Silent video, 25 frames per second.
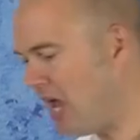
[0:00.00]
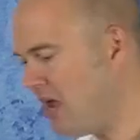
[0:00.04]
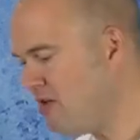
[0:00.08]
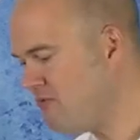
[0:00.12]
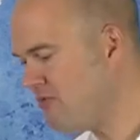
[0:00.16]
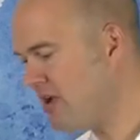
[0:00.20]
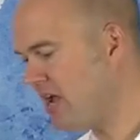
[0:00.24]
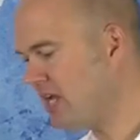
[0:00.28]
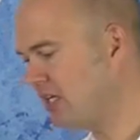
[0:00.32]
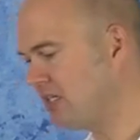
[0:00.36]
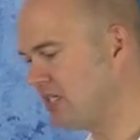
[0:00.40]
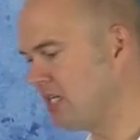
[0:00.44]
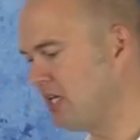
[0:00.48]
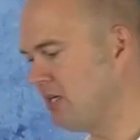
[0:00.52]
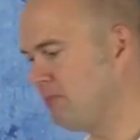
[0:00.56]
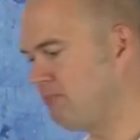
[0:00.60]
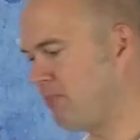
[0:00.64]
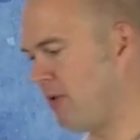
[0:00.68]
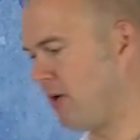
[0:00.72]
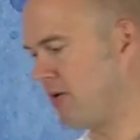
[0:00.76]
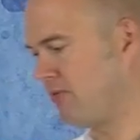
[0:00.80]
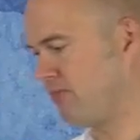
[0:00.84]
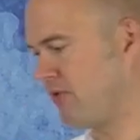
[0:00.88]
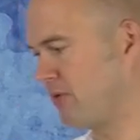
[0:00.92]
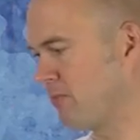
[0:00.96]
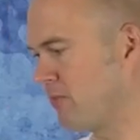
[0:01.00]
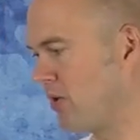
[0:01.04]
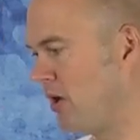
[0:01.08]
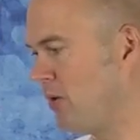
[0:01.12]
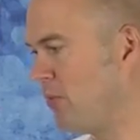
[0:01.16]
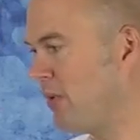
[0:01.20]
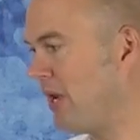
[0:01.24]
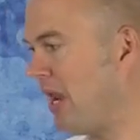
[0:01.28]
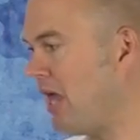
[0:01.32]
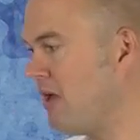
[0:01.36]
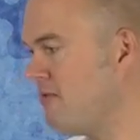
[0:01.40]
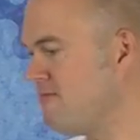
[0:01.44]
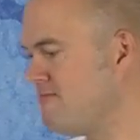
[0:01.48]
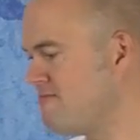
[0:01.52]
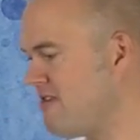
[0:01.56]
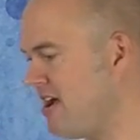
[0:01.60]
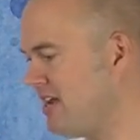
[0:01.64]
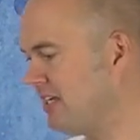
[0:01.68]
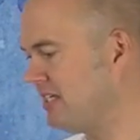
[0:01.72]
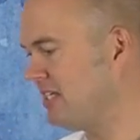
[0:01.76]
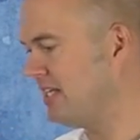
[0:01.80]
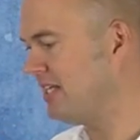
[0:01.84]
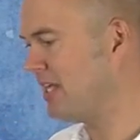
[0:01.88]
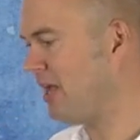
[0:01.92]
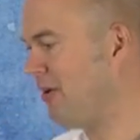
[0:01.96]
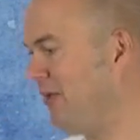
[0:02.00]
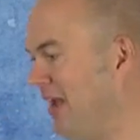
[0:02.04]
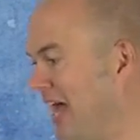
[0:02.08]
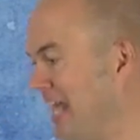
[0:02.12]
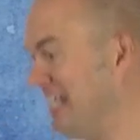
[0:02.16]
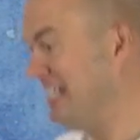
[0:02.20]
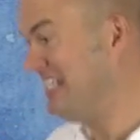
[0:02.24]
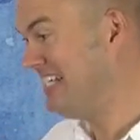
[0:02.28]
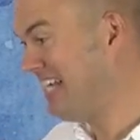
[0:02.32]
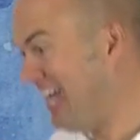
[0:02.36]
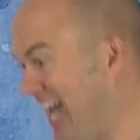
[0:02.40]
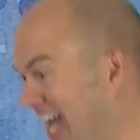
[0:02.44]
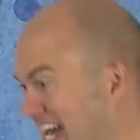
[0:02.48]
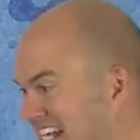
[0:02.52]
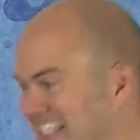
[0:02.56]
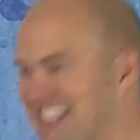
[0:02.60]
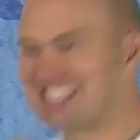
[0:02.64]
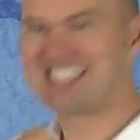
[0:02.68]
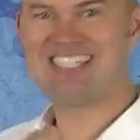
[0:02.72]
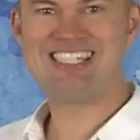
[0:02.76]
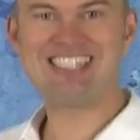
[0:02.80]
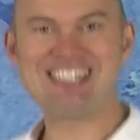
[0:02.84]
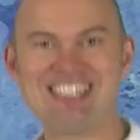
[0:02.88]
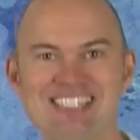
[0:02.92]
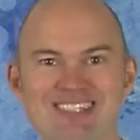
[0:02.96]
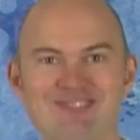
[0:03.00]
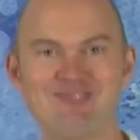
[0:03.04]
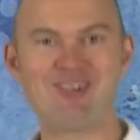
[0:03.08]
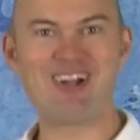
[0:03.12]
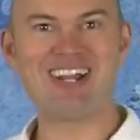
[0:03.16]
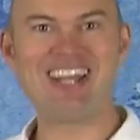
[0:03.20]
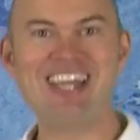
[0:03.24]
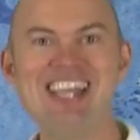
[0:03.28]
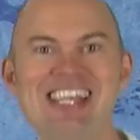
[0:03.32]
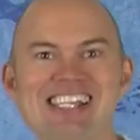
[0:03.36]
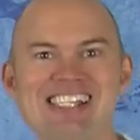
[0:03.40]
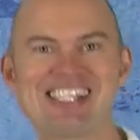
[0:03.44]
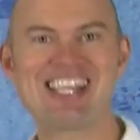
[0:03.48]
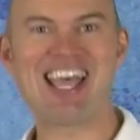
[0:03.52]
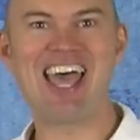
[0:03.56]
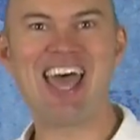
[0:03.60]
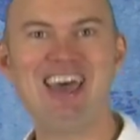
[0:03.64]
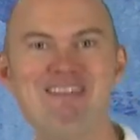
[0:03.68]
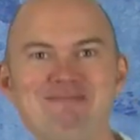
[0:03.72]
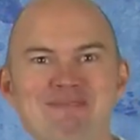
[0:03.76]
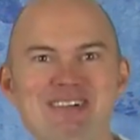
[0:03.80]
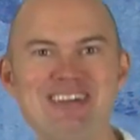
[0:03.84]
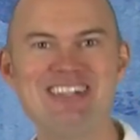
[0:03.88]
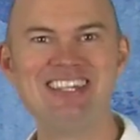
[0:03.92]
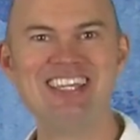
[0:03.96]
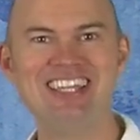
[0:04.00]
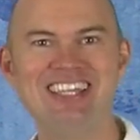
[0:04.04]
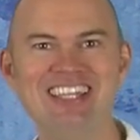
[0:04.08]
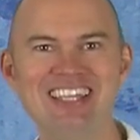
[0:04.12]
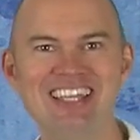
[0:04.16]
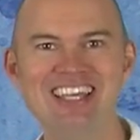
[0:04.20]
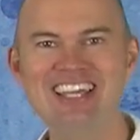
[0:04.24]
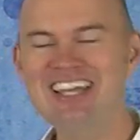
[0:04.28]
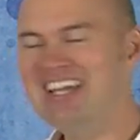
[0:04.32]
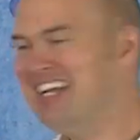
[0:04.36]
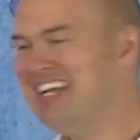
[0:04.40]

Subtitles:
I read this, born from God, when I read this, I was like, yes, this is what is happening.